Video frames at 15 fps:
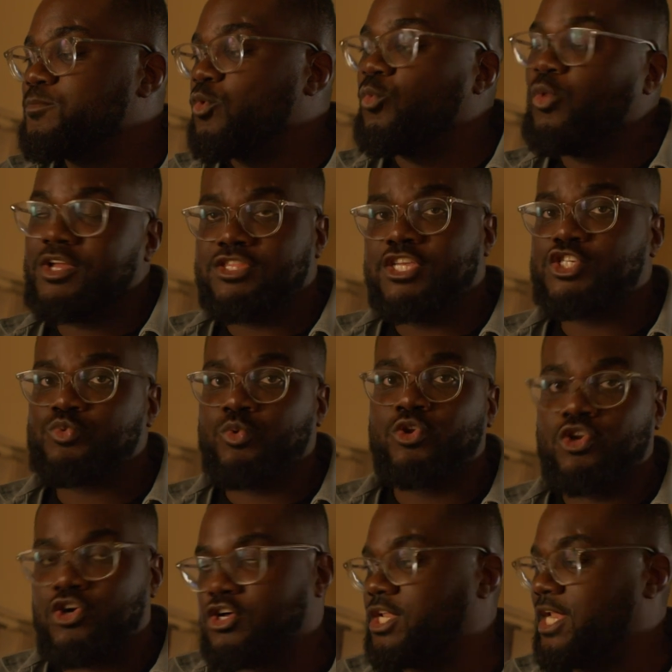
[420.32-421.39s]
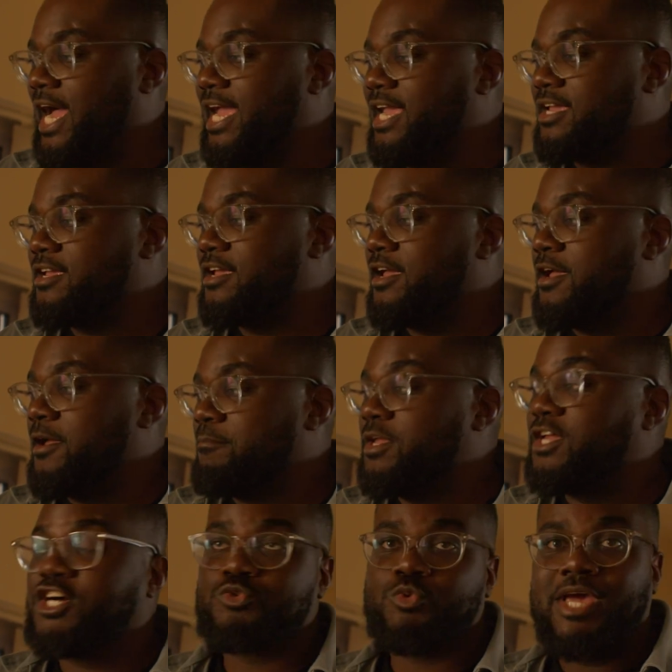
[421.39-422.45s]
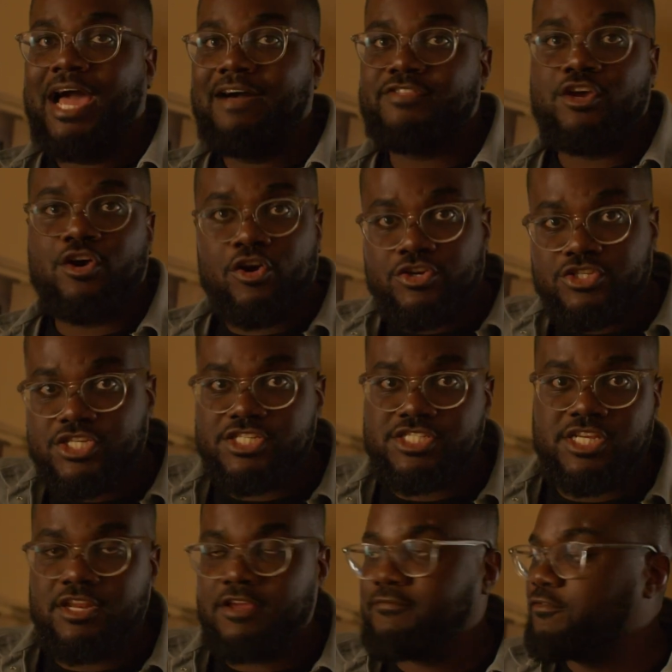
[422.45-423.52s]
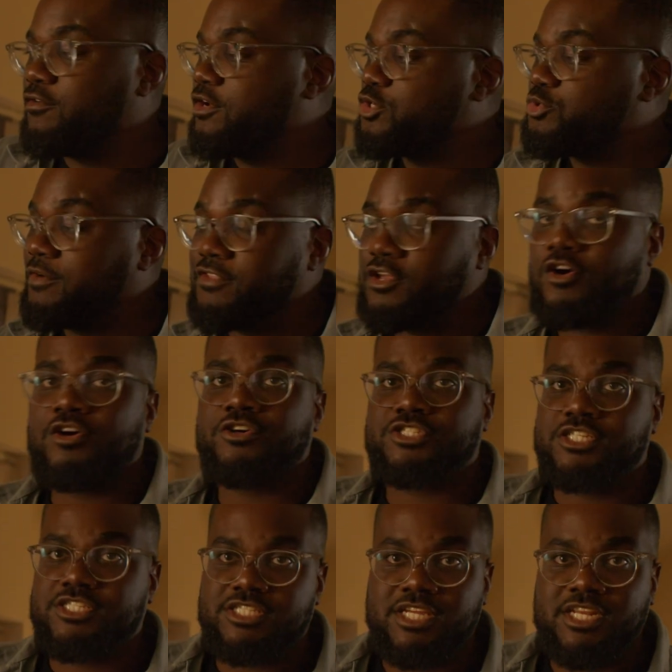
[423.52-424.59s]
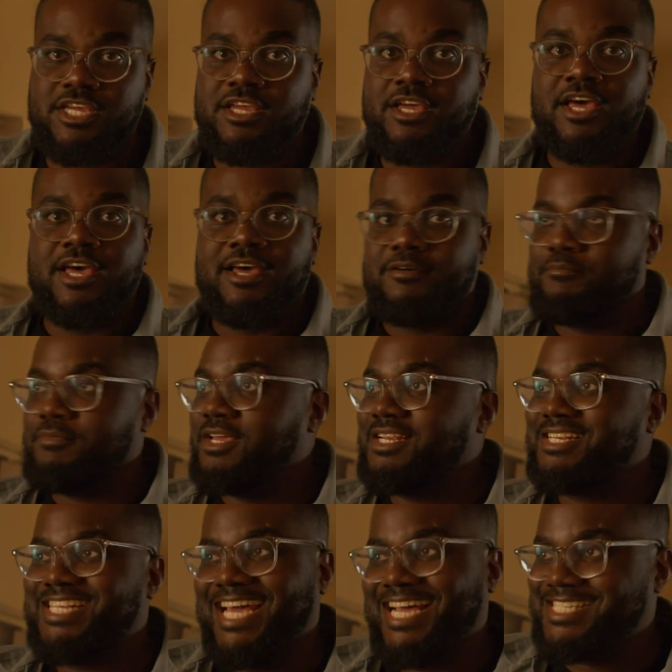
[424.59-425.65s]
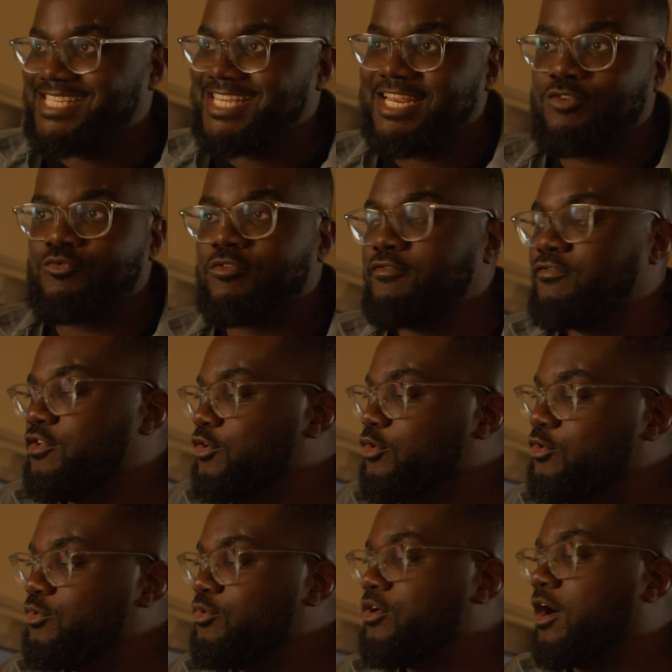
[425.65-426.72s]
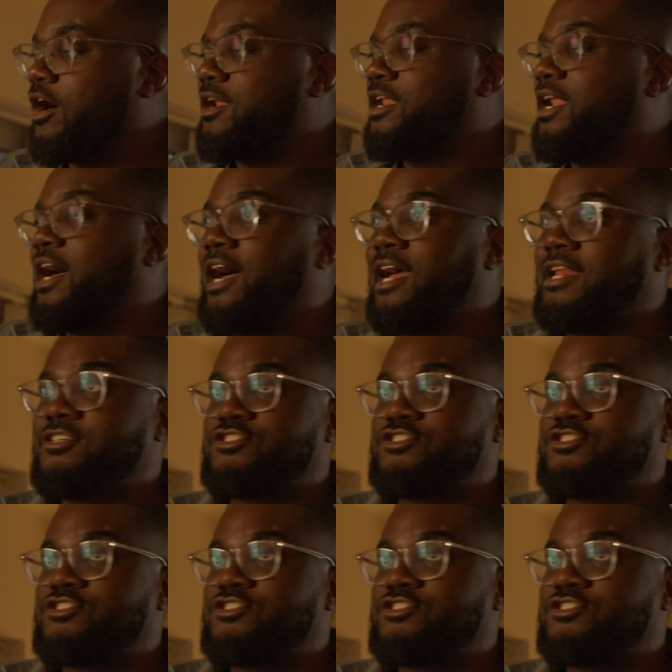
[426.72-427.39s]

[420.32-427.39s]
what this will look like because we have the Ursa Cine footage, we have the Ursa Cine being tested and reviewed online